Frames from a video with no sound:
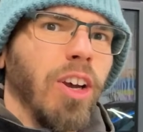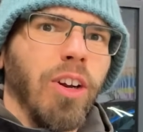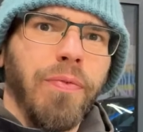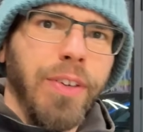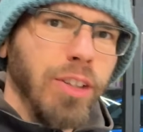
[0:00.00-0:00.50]

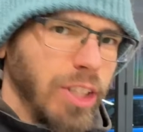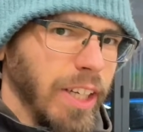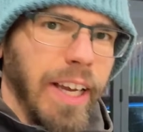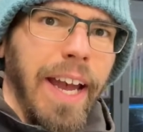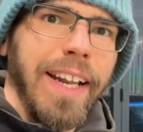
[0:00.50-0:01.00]

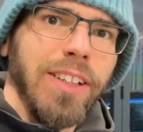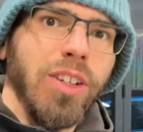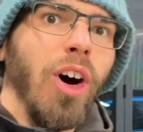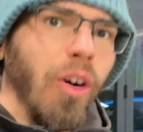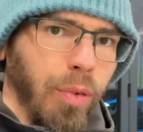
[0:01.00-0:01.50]
confusing
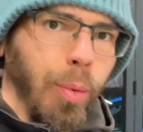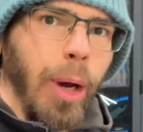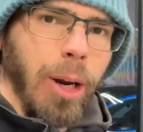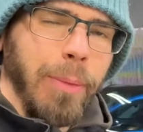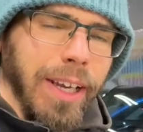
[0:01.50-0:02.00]
and
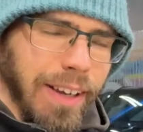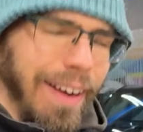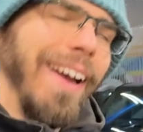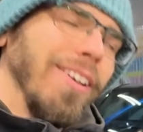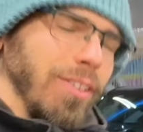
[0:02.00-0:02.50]
overwhelming.
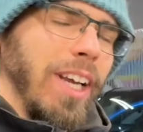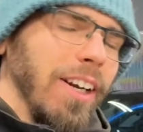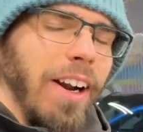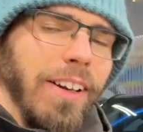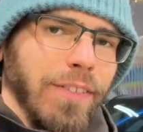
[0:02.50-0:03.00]
And on the
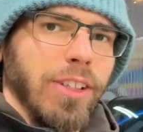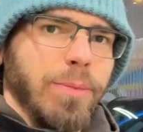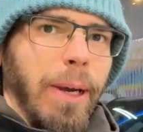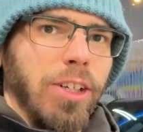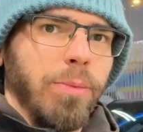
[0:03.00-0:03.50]
other hand of the
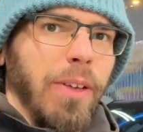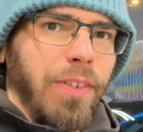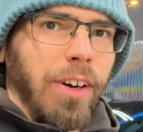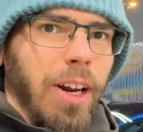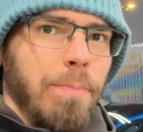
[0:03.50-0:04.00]
spectrum,
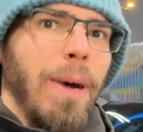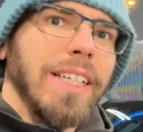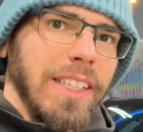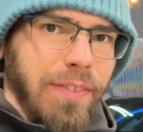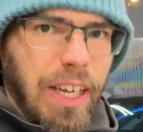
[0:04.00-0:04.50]
if you're a
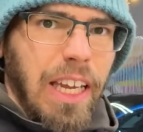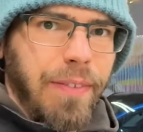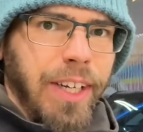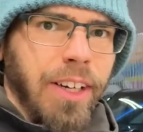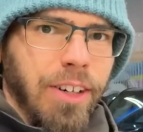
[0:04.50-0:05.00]
massive
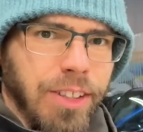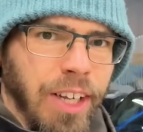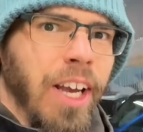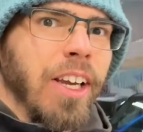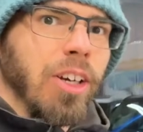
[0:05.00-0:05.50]
EV nerd,
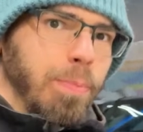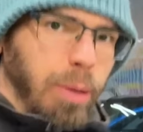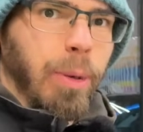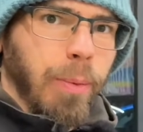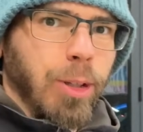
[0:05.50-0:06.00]
you
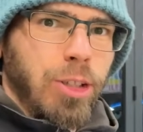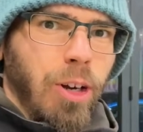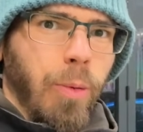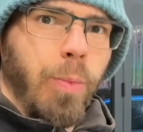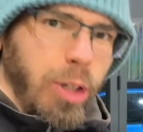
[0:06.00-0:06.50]
probably want to
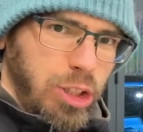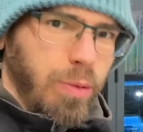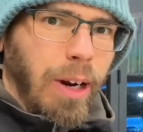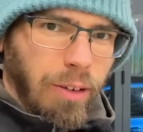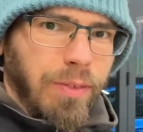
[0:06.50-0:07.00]
know which
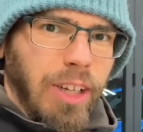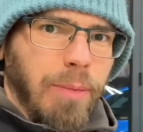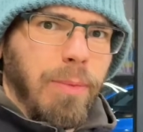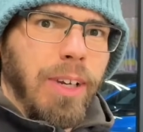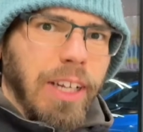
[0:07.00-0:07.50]
one of
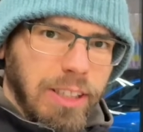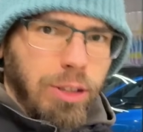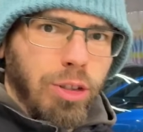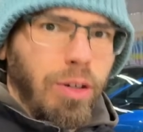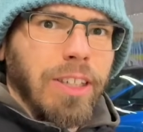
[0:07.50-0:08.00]
them is
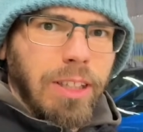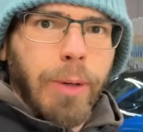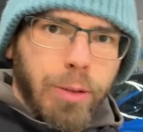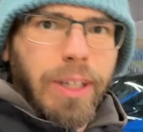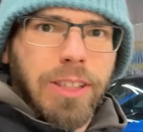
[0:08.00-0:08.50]
to trust and
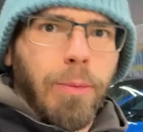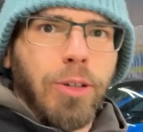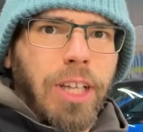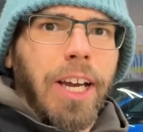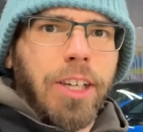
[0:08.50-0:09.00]
which one is the
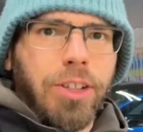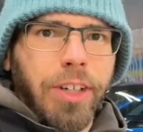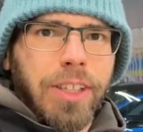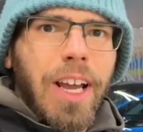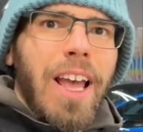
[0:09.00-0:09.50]
most
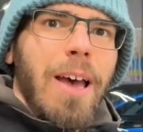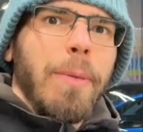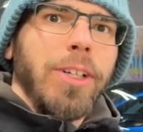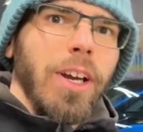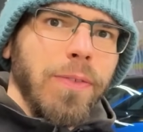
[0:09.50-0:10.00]
accurate.
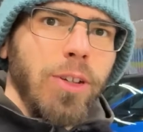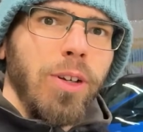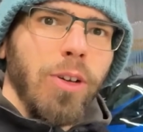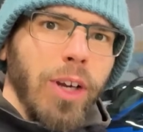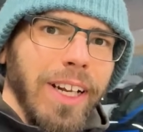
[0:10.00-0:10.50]
But you have
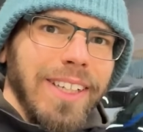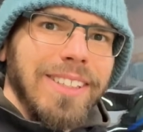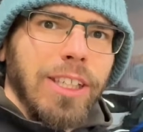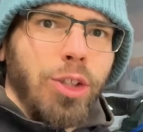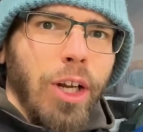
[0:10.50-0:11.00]
to look at the
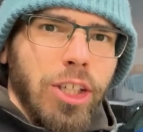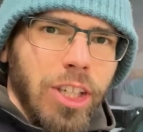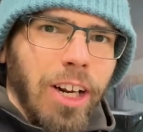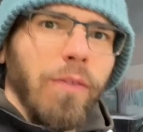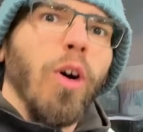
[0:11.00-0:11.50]
situation kind of